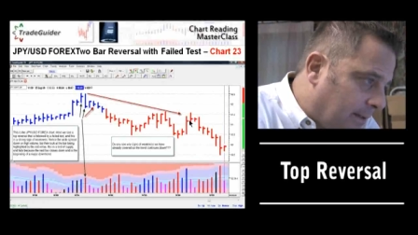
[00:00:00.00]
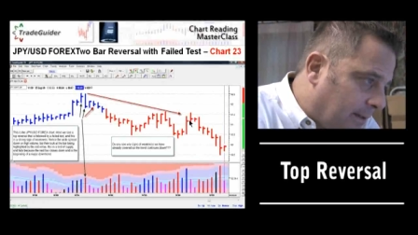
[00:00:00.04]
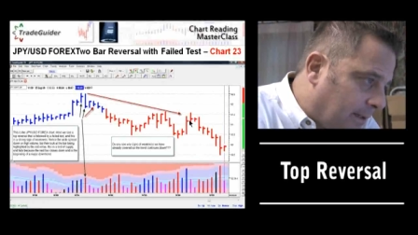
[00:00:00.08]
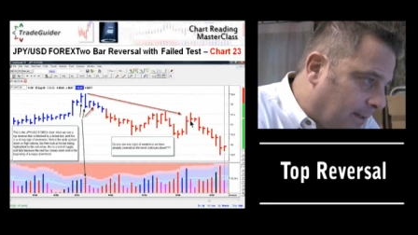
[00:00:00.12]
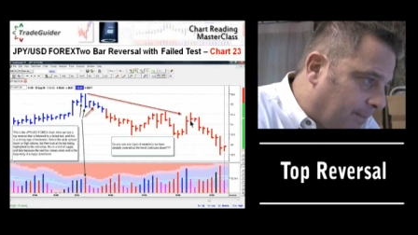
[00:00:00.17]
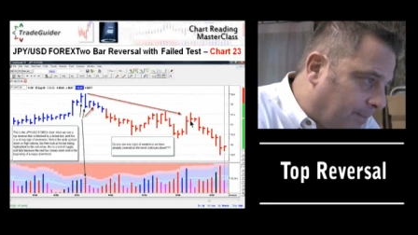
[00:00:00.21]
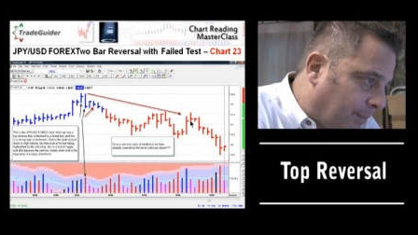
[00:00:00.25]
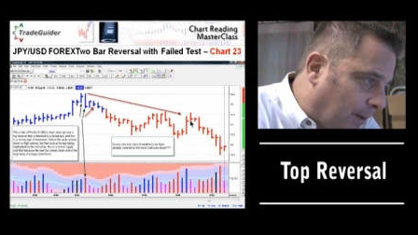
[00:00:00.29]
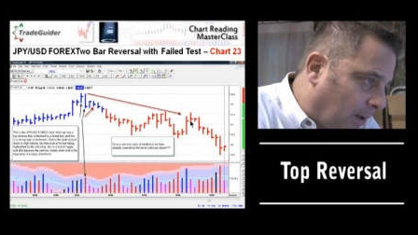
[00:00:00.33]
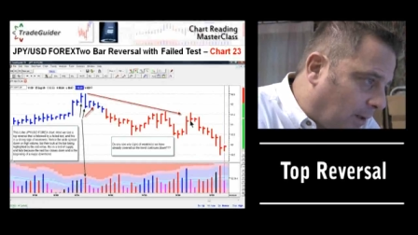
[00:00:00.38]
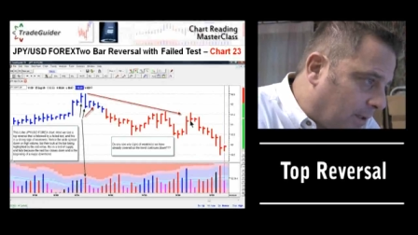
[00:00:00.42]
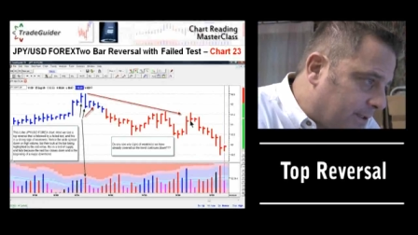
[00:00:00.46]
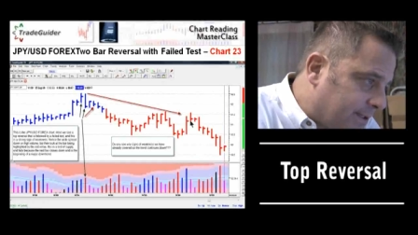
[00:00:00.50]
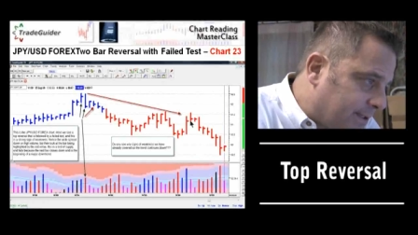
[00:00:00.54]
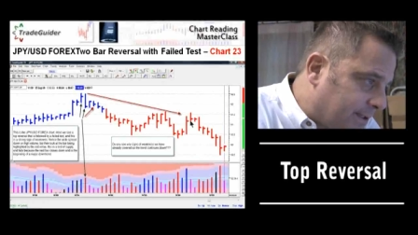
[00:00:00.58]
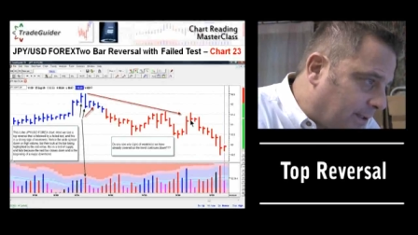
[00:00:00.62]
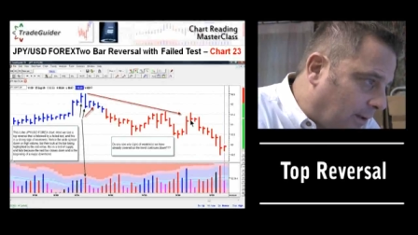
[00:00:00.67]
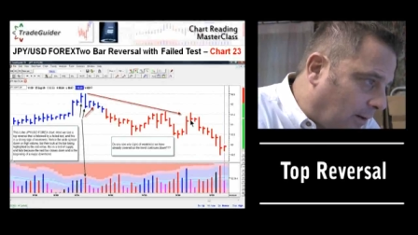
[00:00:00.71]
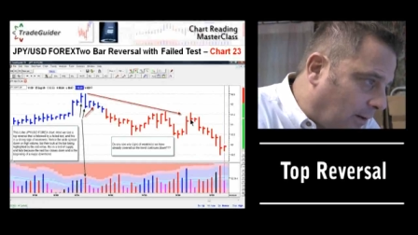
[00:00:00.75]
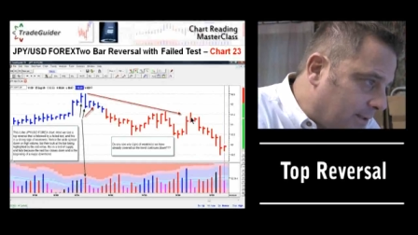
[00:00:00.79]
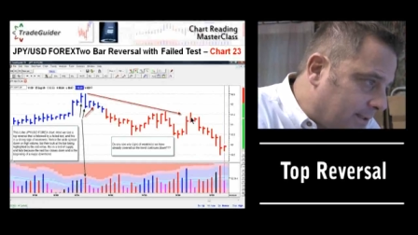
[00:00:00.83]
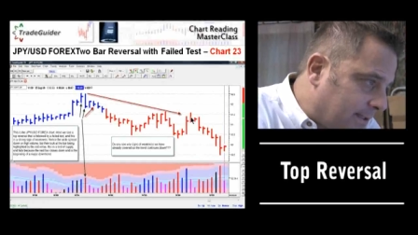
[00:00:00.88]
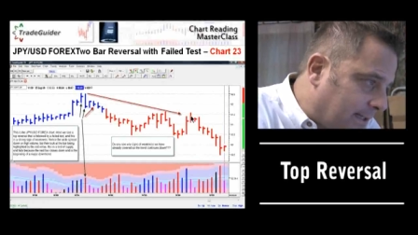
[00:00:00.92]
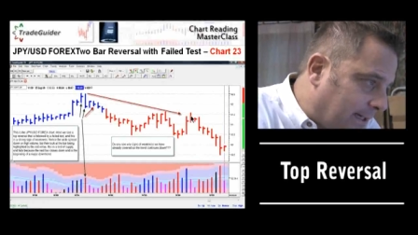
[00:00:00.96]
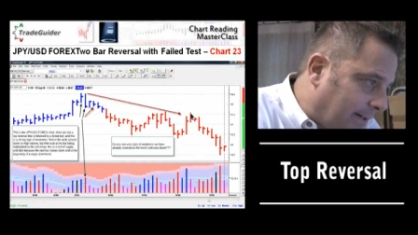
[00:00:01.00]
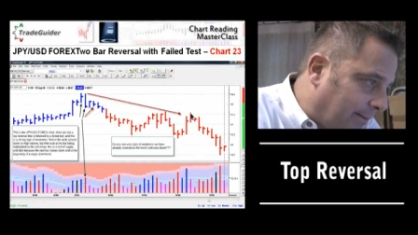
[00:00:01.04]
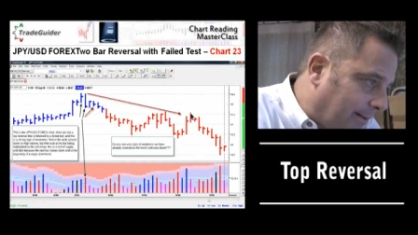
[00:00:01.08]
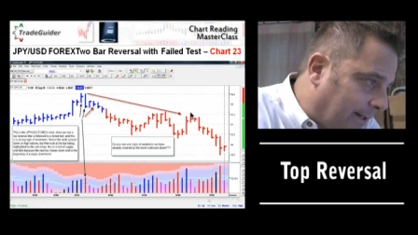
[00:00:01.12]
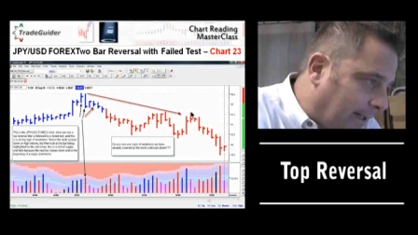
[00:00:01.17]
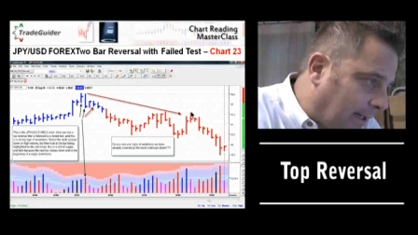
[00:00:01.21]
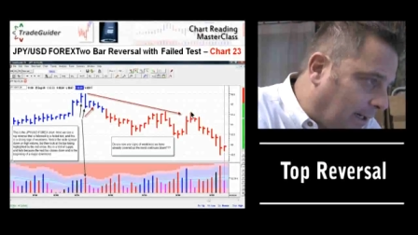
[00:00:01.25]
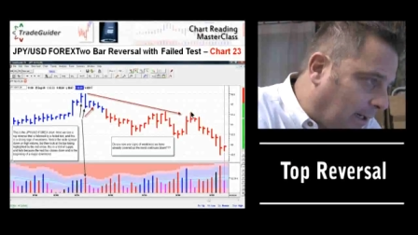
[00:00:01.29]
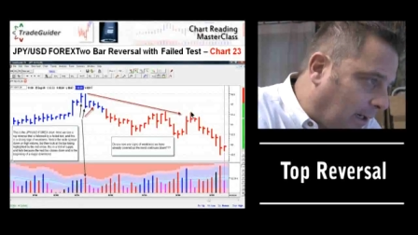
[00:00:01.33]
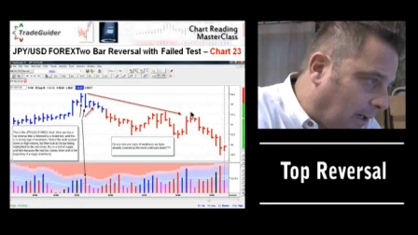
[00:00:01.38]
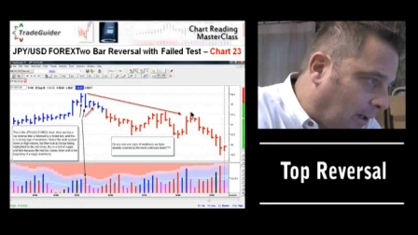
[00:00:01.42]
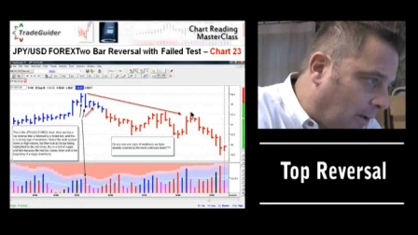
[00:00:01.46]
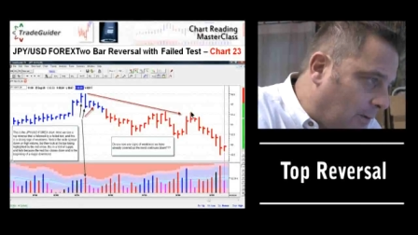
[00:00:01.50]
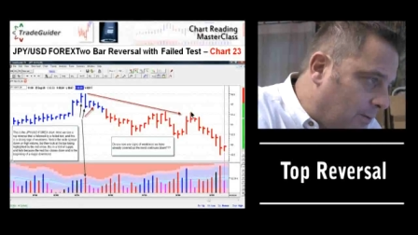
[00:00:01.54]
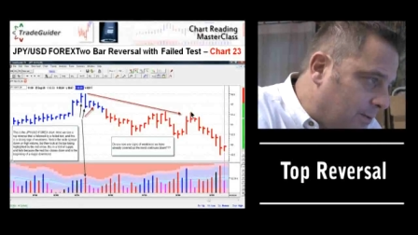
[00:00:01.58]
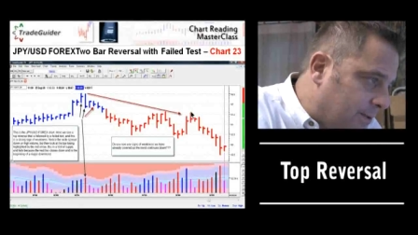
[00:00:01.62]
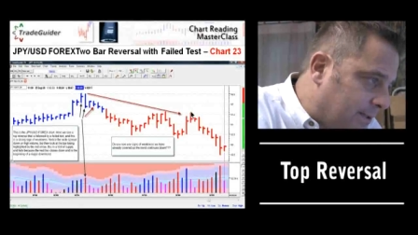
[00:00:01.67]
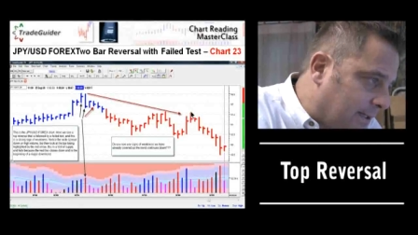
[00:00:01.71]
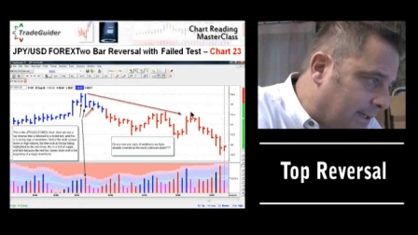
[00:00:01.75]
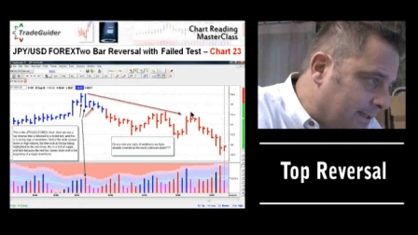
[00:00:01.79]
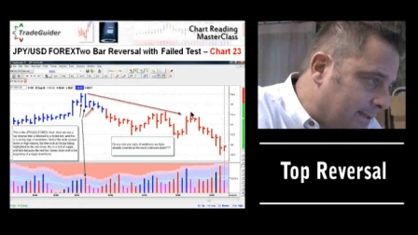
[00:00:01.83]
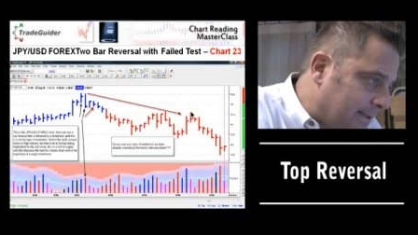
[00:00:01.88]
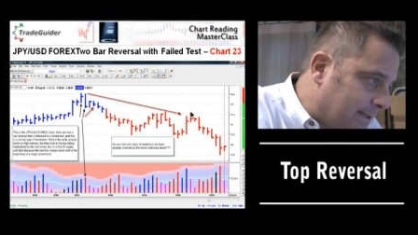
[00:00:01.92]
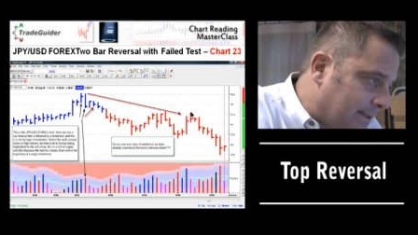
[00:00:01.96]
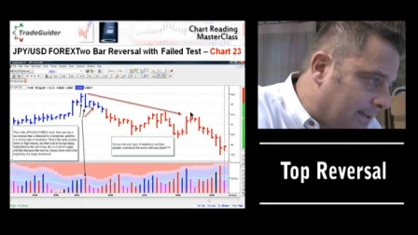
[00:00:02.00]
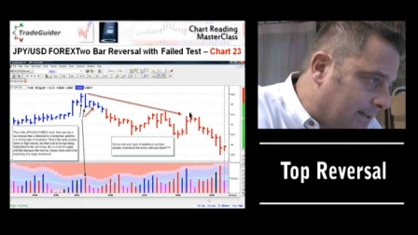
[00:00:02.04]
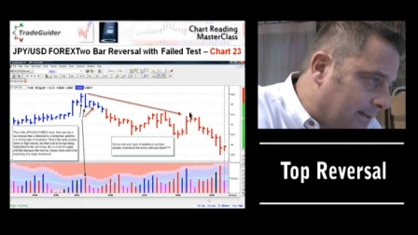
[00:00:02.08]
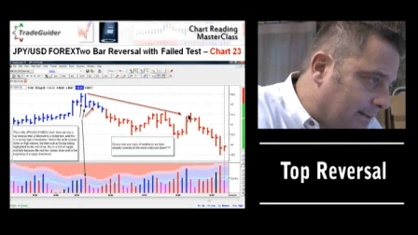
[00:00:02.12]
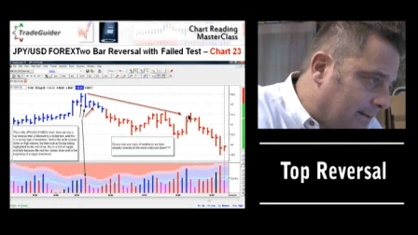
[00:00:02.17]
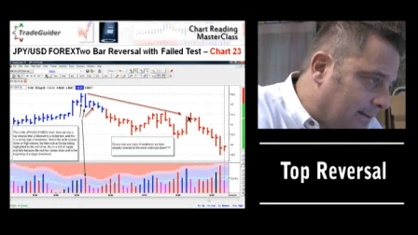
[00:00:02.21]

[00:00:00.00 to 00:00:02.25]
The bar starts here. It closes.